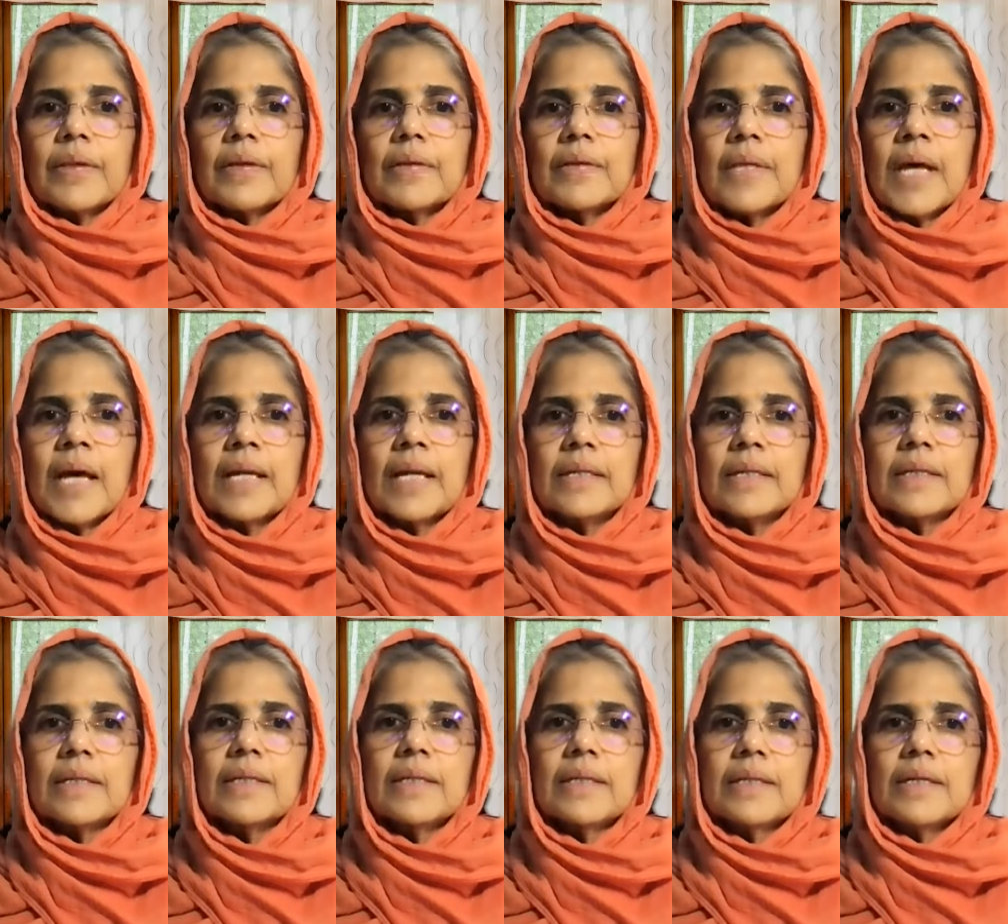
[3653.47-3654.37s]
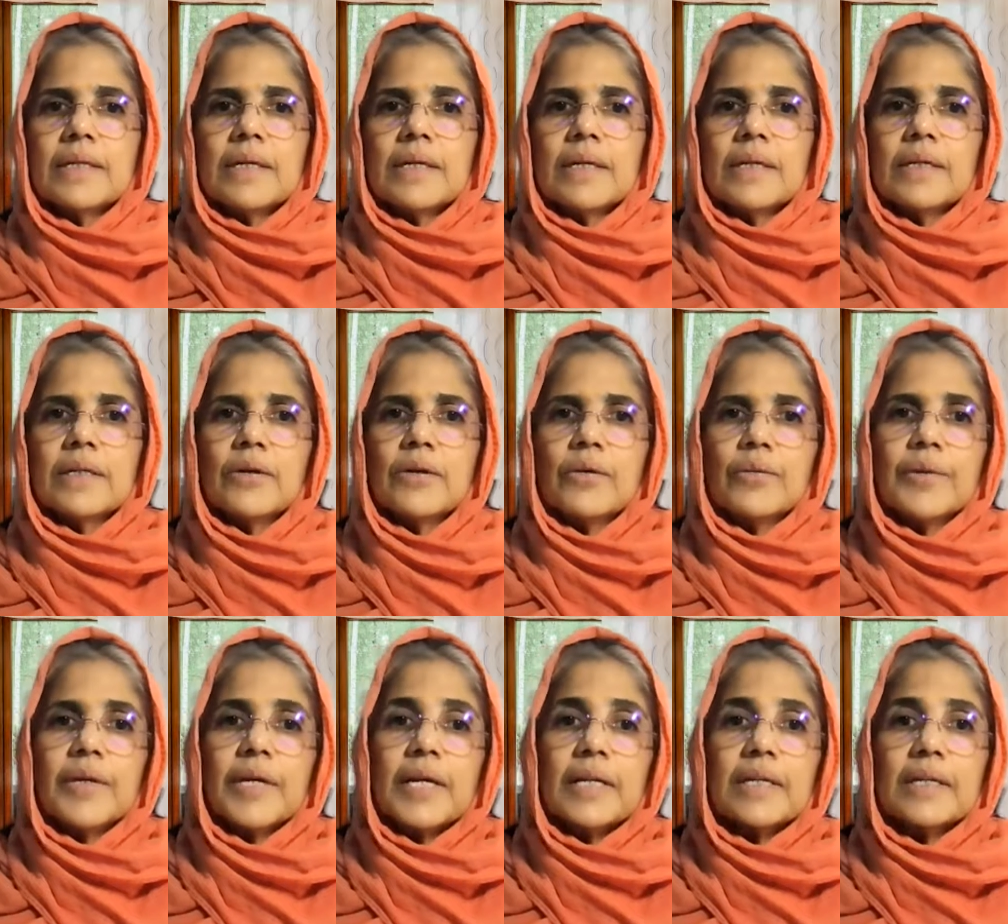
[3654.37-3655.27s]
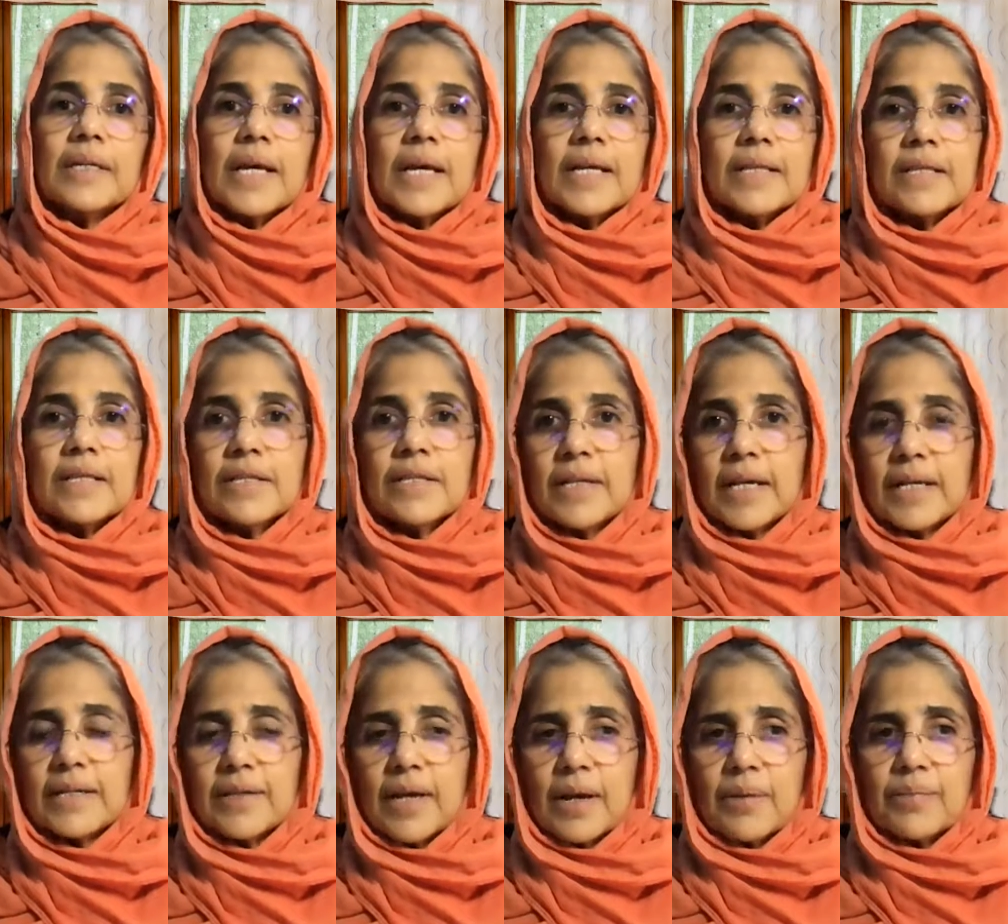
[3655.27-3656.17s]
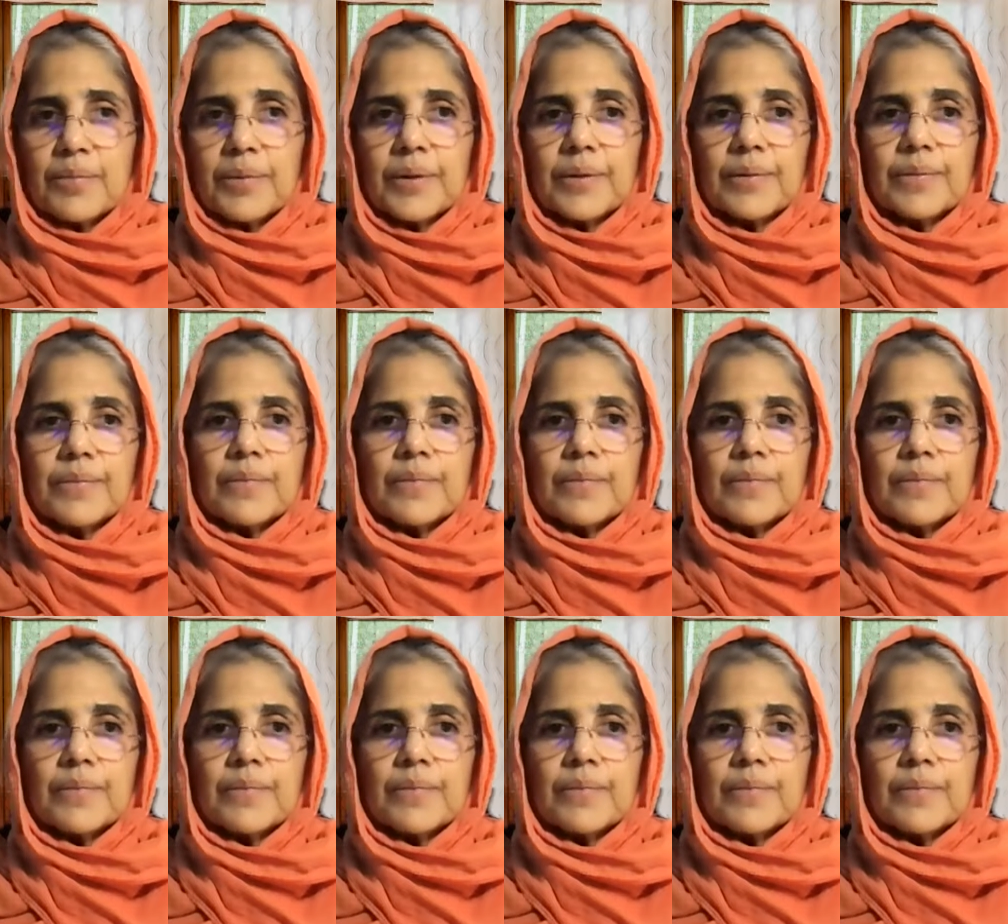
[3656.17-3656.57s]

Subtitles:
Then, we can take this example.